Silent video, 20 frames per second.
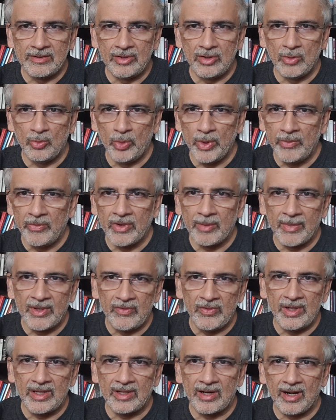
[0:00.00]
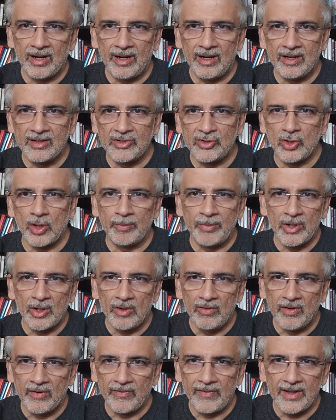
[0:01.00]
weaving between cars, jumping
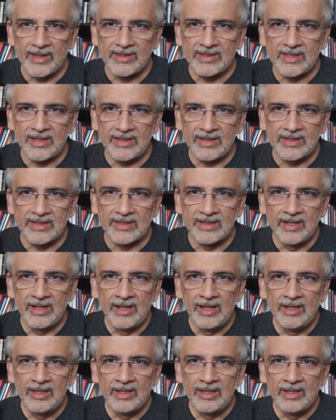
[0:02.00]
over fences,